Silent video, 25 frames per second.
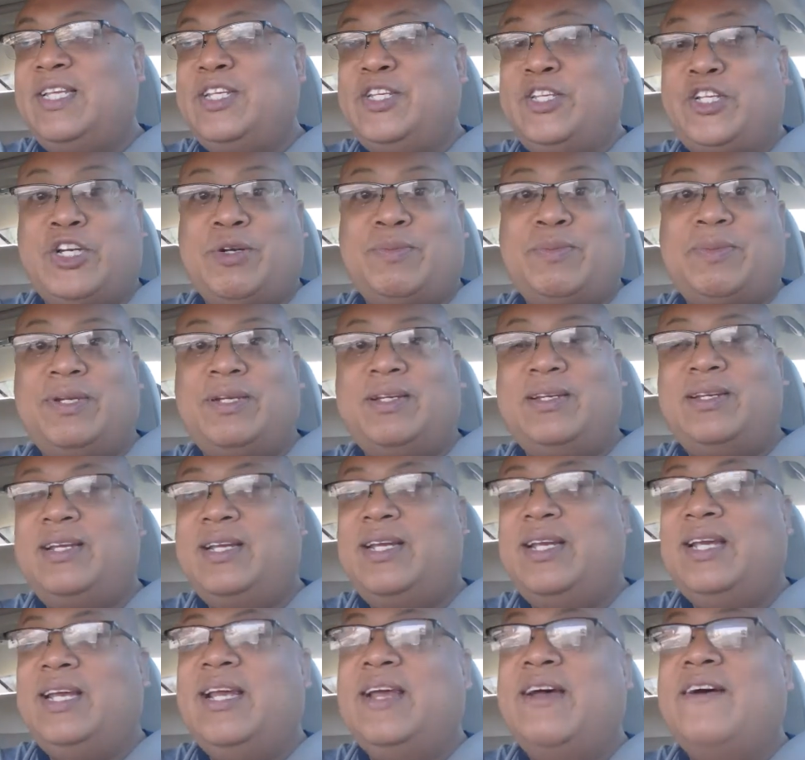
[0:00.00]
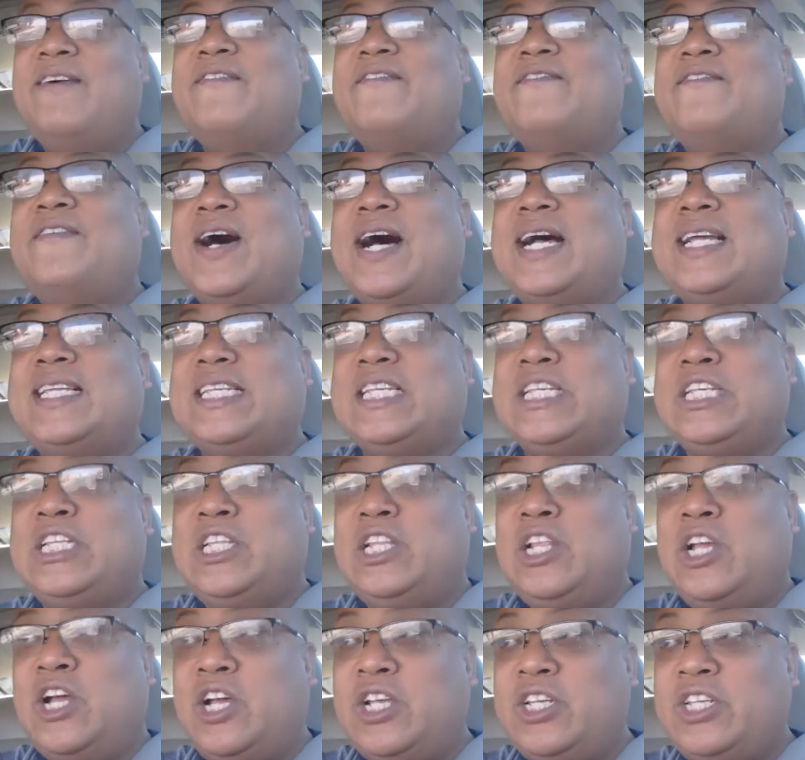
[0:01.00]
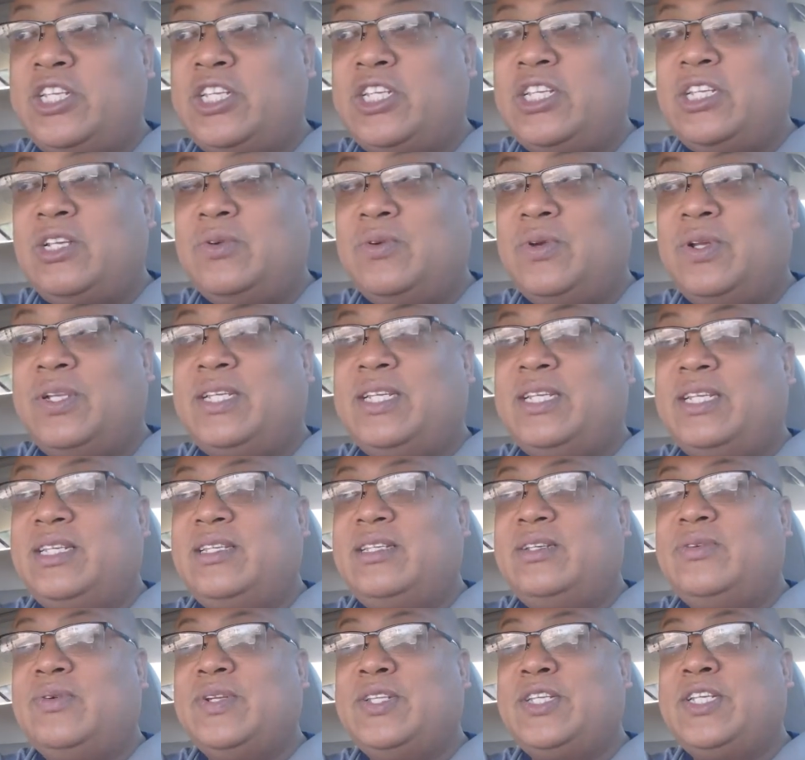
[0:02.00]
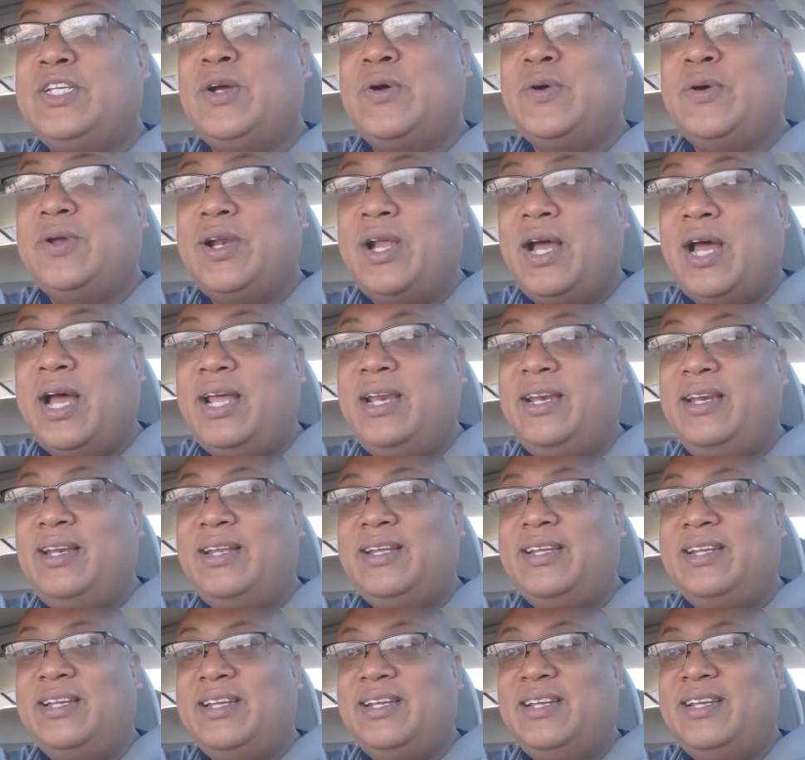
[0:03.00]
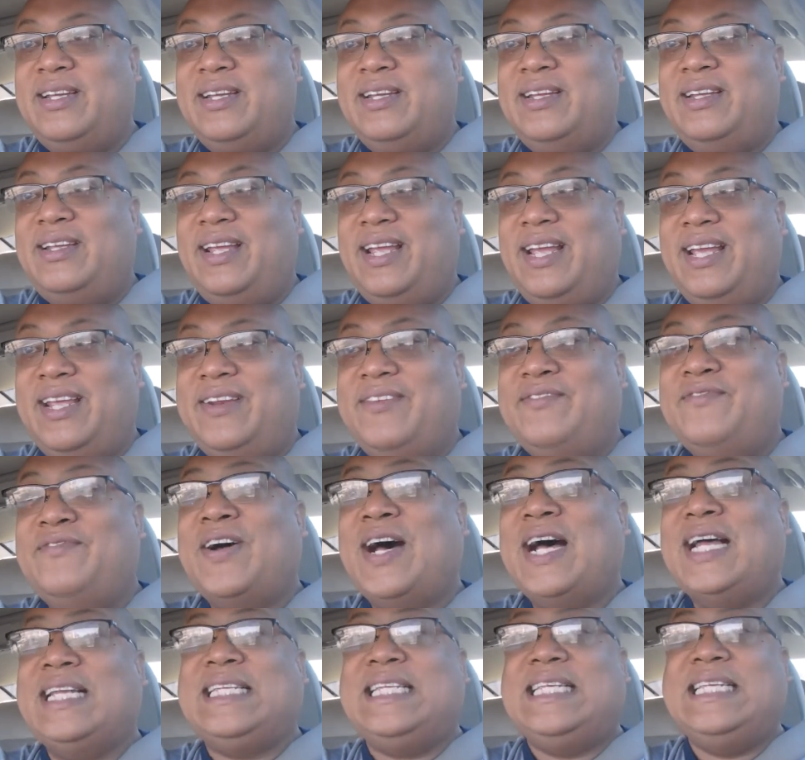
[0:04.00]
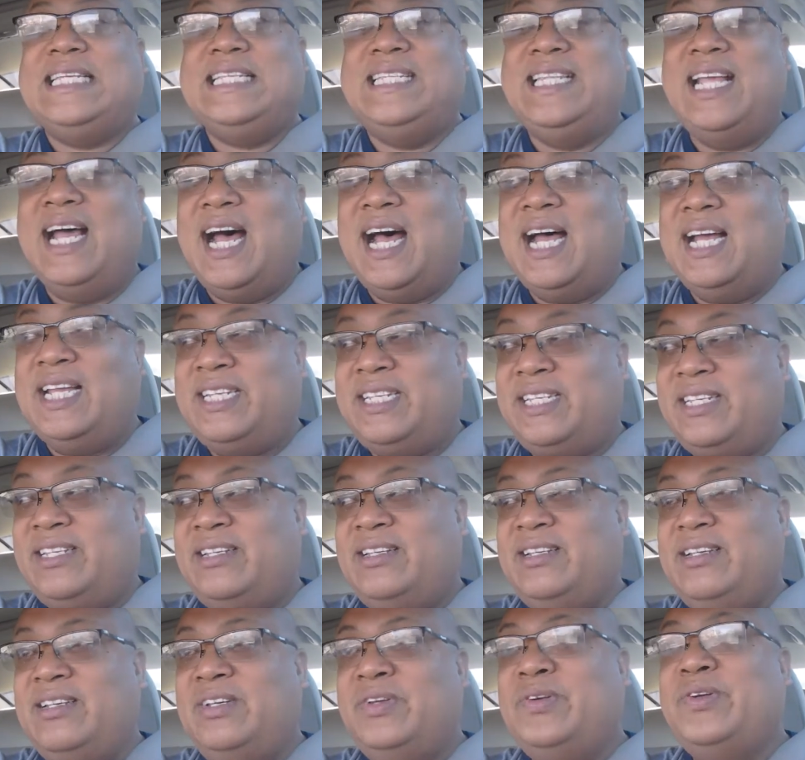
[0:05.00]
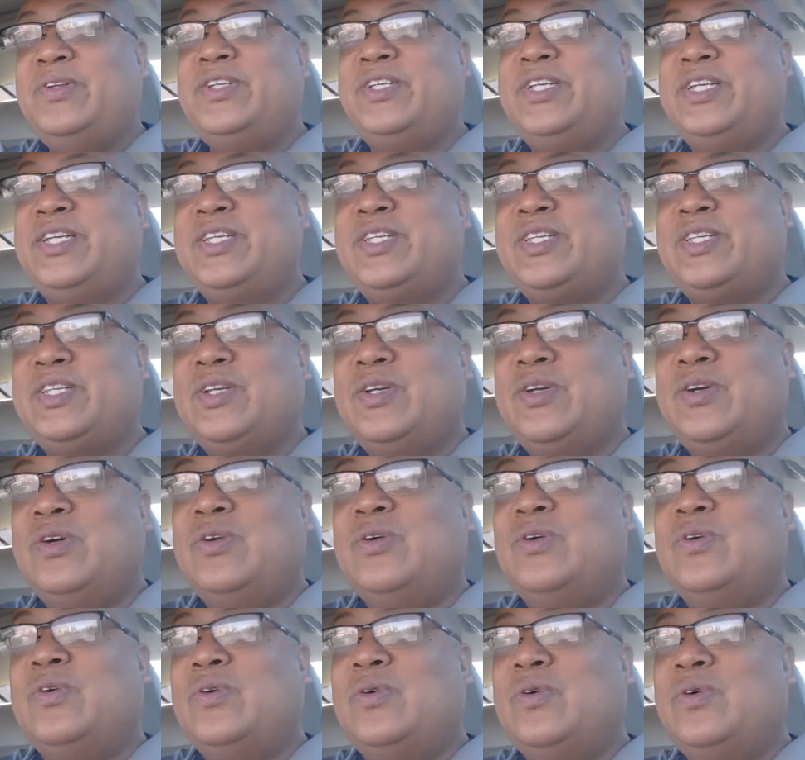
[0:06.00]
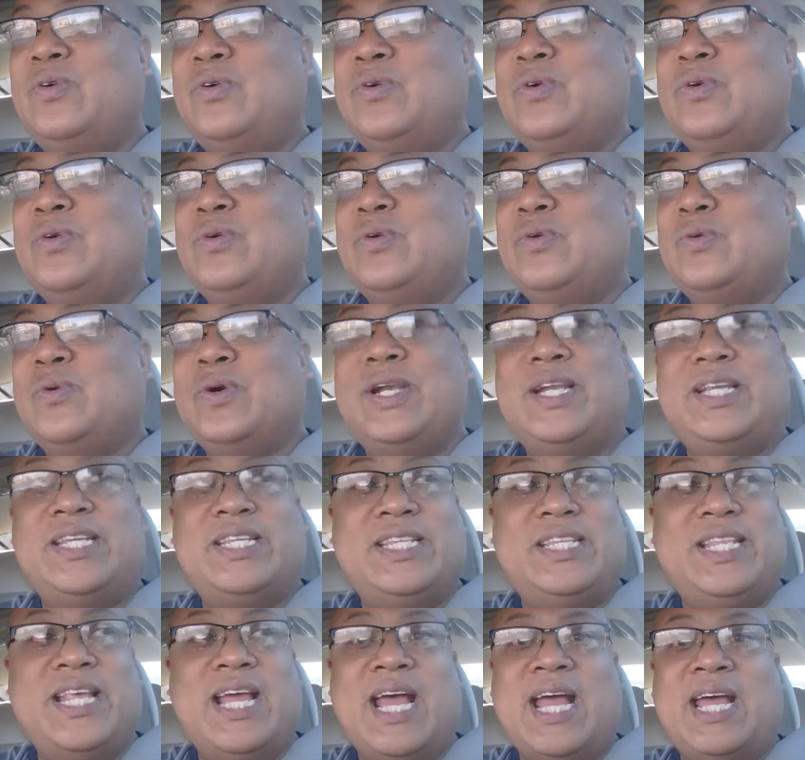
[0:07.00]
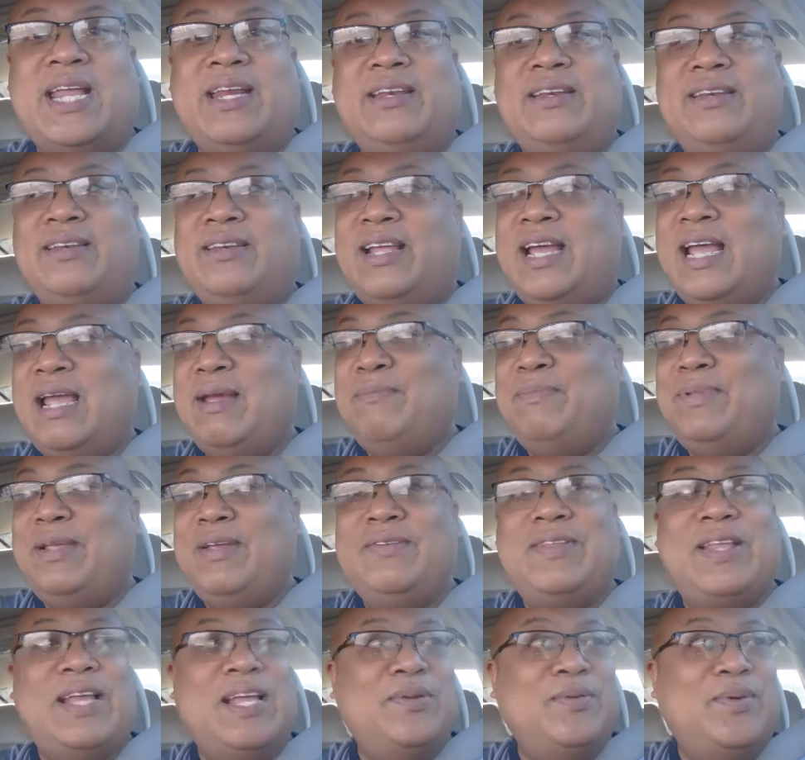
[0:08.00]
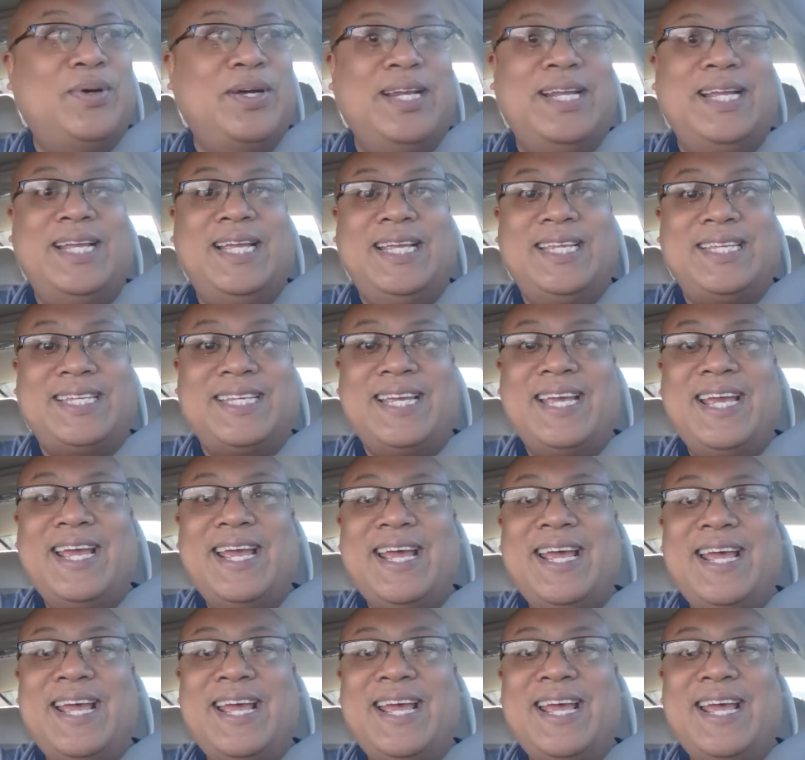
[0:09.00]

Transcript: he's German. Was ist los, which is what's going on, and was ist das, which is what is that? I believe that what it is.